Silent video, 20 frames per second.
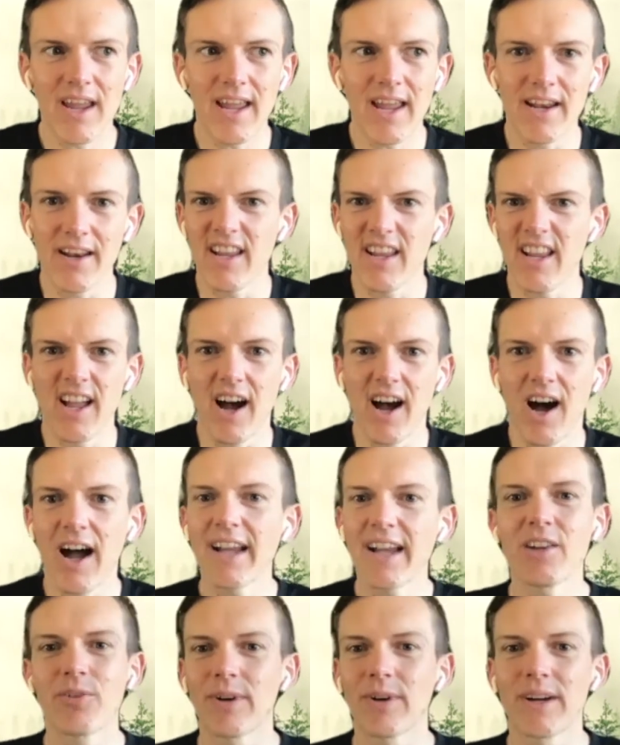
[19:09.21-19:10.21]
and I
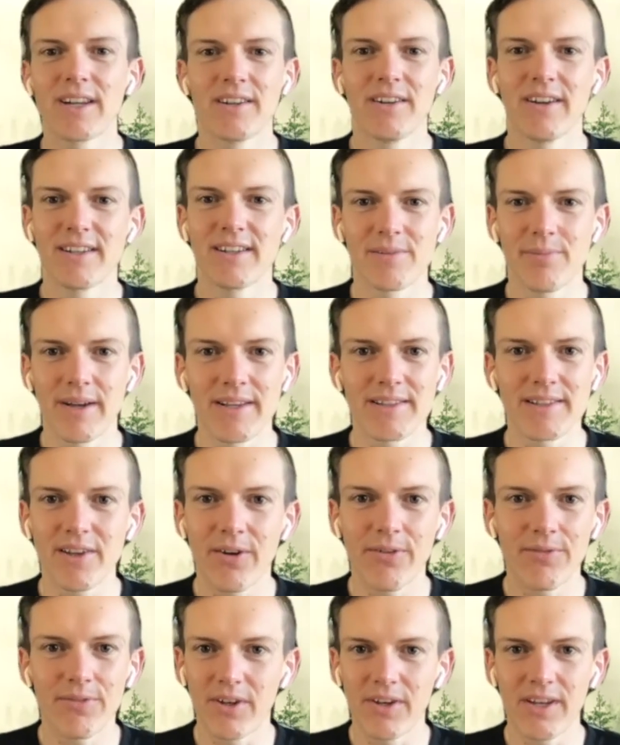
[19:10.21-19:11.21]
can recognize in
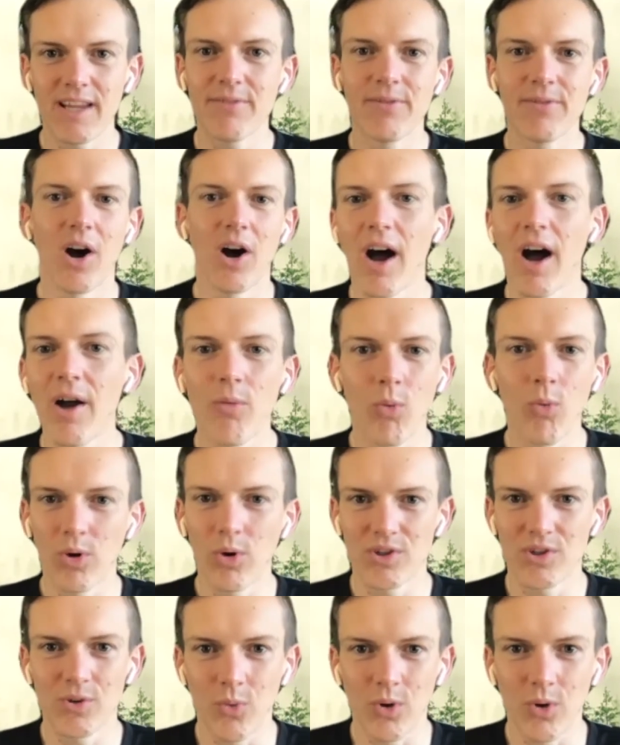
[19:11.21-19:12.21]
myself that even I
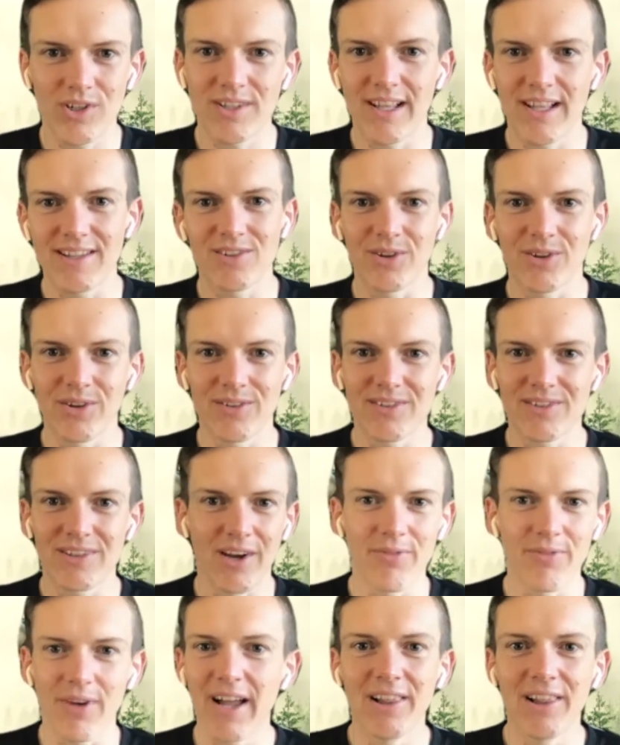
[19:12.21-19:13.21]
want to watch that sort of
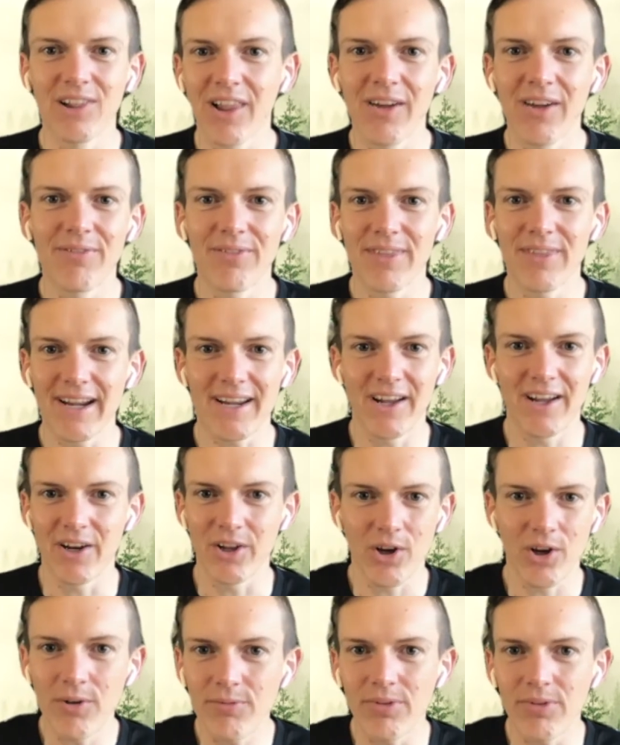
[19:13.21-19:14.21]
stuff. I love that kind of
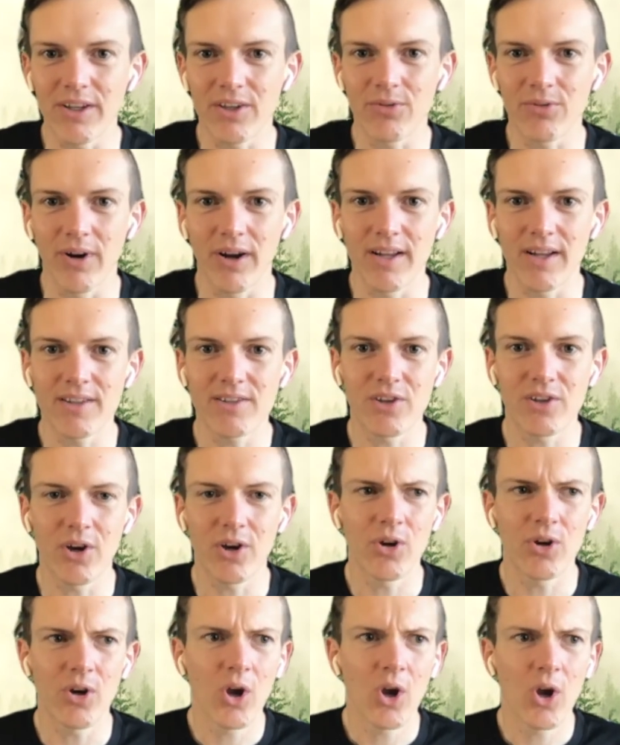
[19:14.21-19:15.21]
conflict, right?
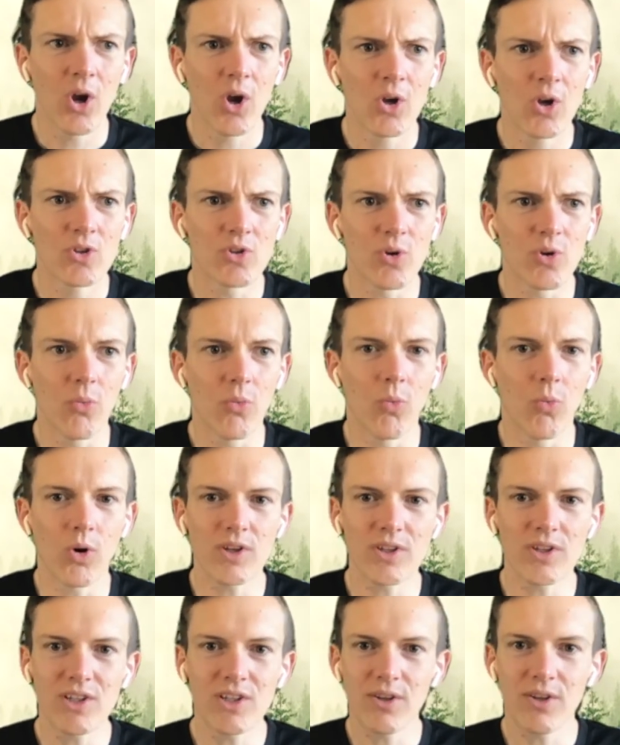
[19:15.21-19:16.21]
So, so
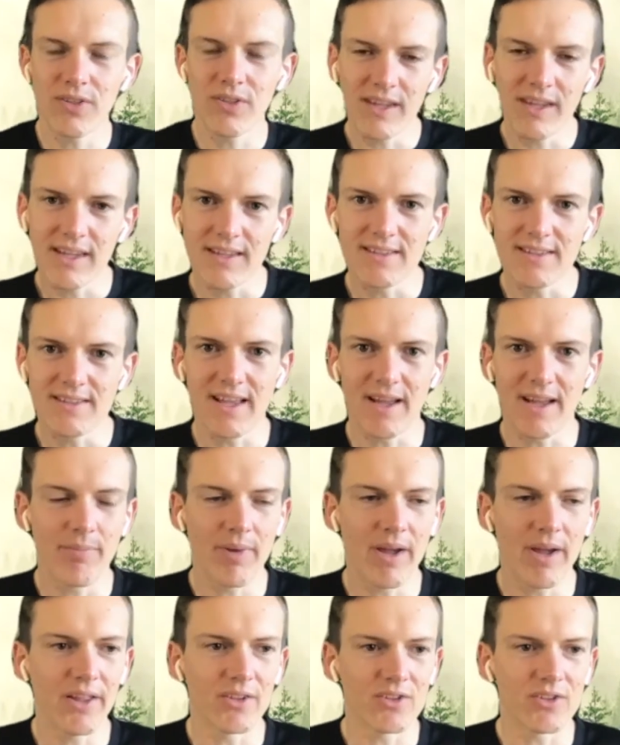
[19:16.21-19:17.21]
what do you think is that
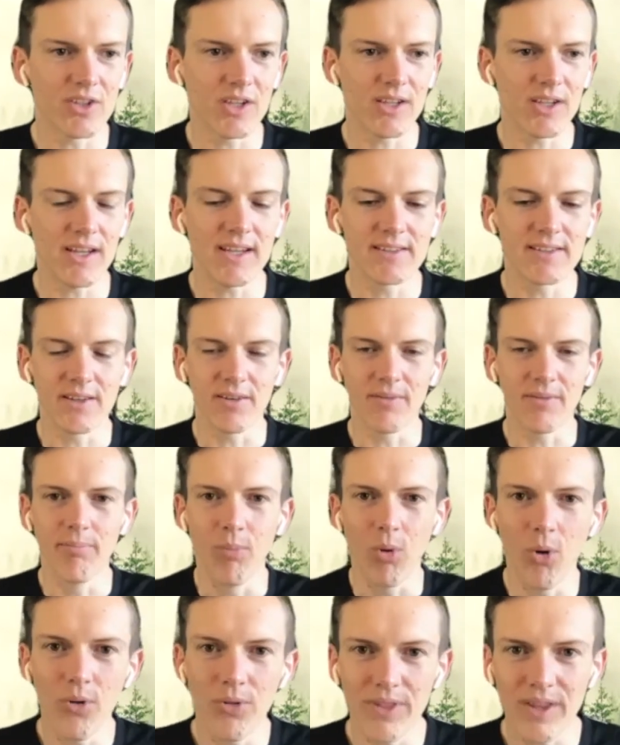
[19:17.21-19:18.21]
balance? Is it
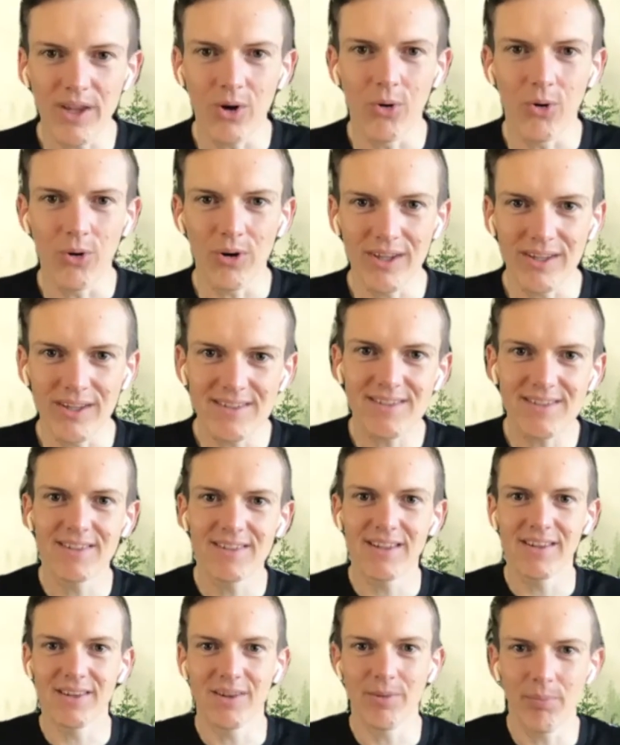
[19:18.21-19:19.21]
more the audience
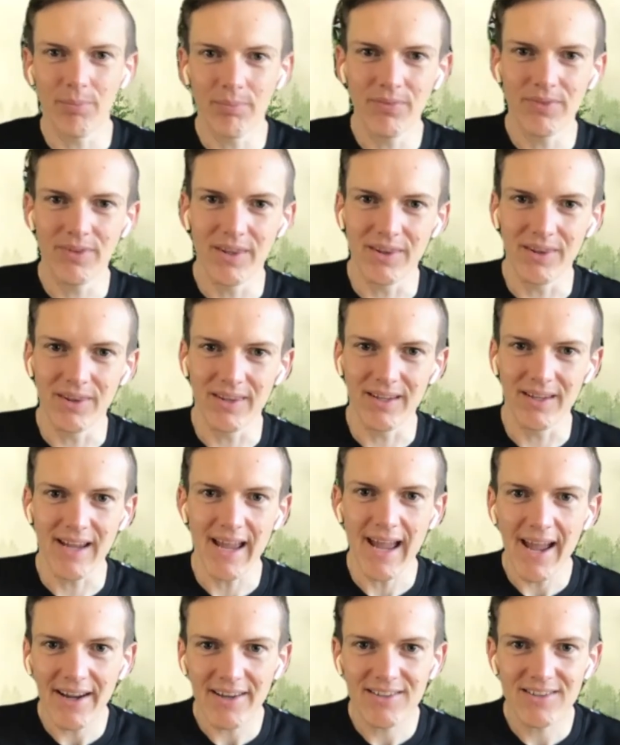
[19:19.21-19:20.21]
than the, than the
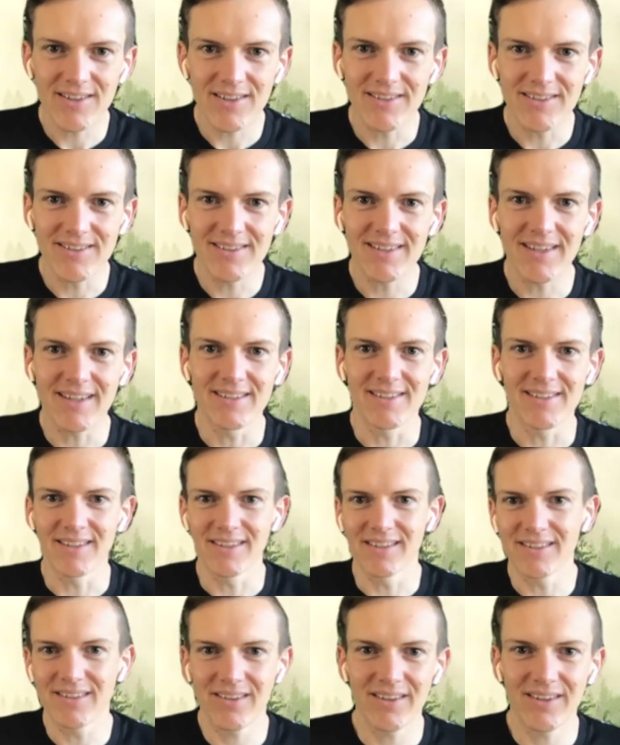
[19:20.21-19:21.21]
actors? Is it,
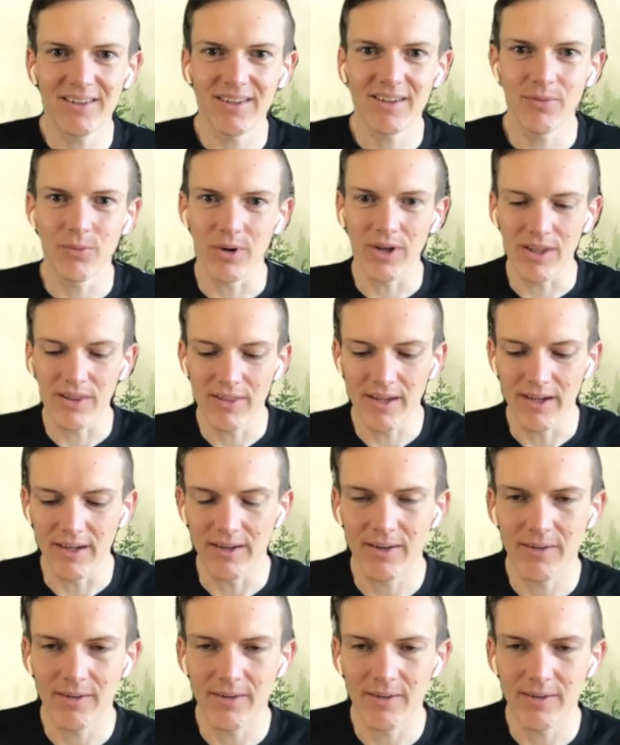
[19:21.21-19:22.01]
what do you think?